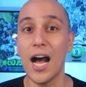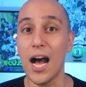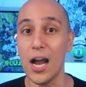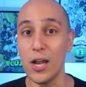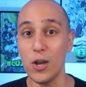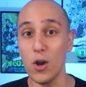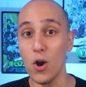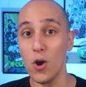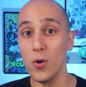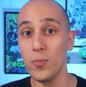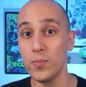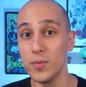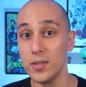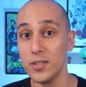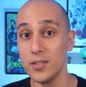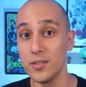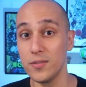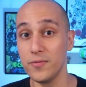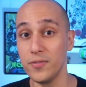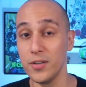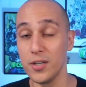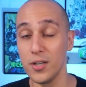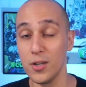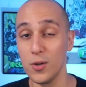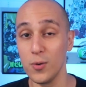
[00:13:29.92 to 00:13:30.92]
I hope this
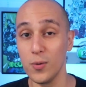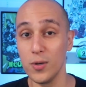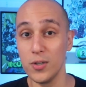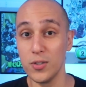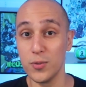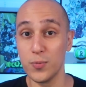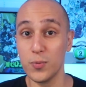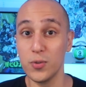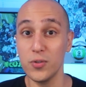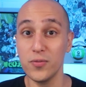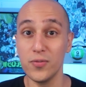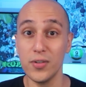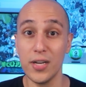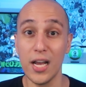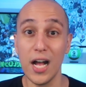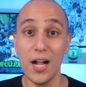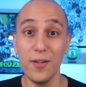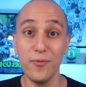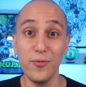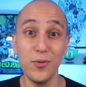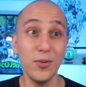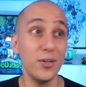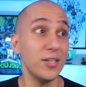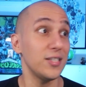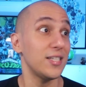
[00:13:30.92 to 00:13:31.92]
video has proven
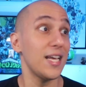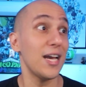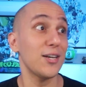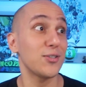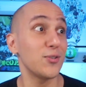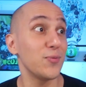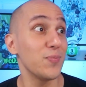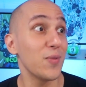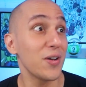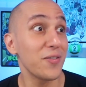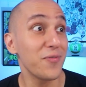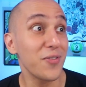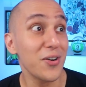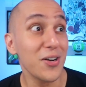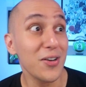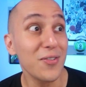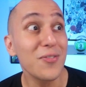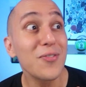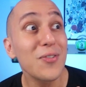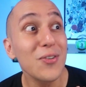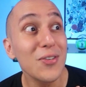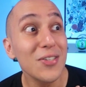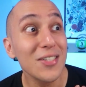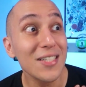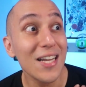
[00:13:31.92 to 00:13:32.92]
helpful. It's actually my very
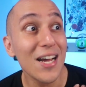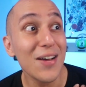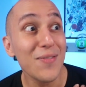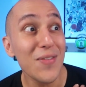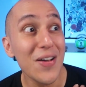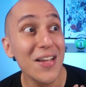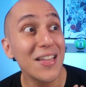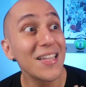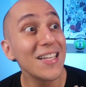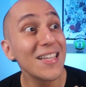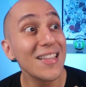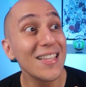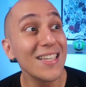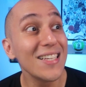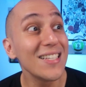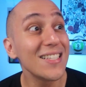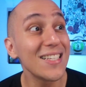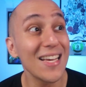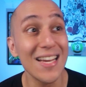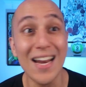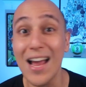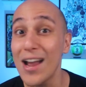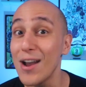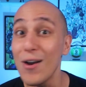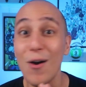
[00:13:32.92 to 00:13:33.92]
first time I did this,
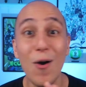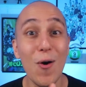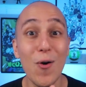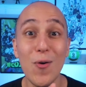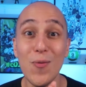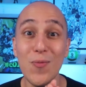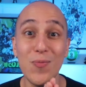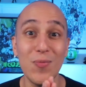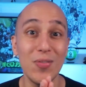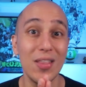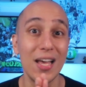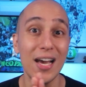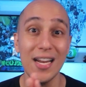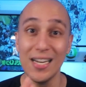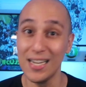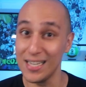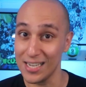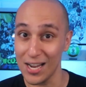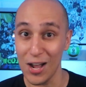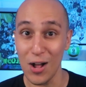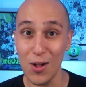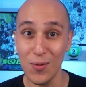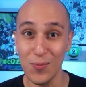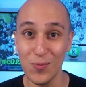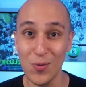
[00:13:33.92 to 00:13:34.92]
and I hope that
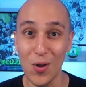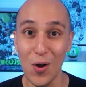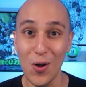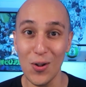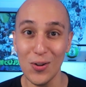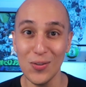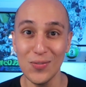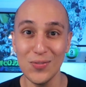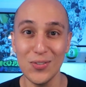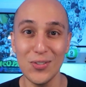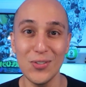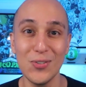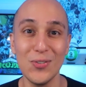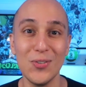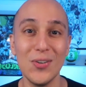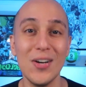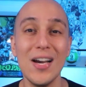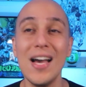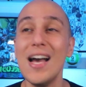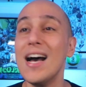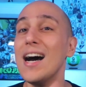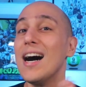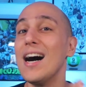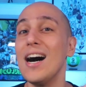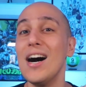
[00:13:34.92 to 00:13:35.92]
it helped all of you.
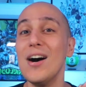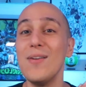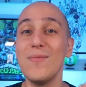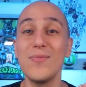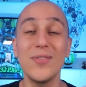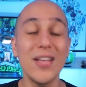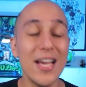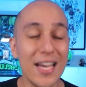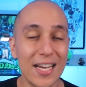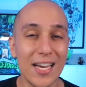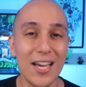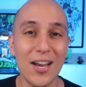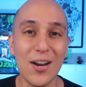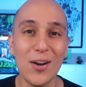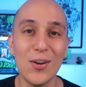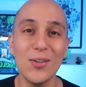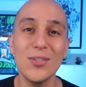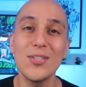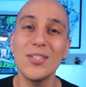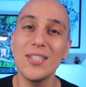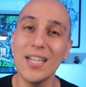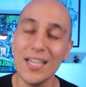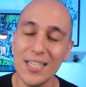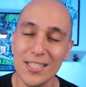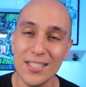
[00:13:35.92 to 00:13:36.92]
Take care,
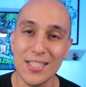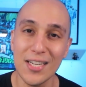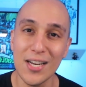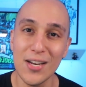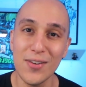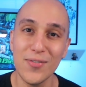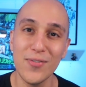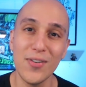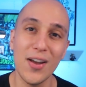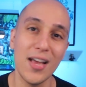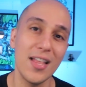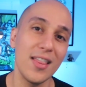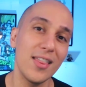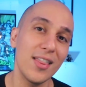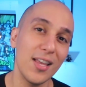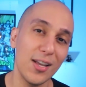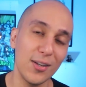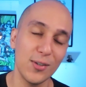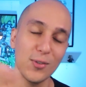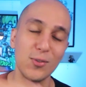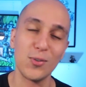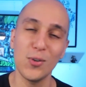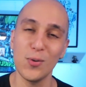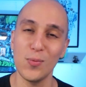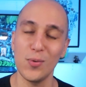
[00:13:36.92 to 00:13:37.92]
stay safe, and
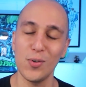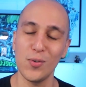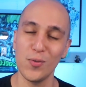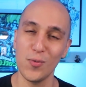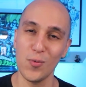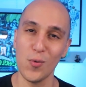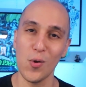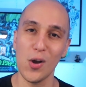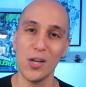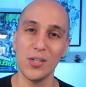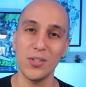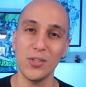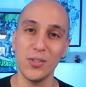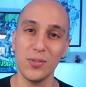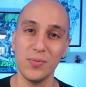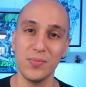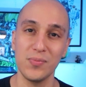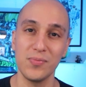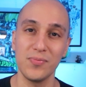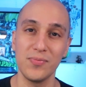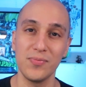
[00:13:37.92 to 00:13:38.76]
thank you so much for watching.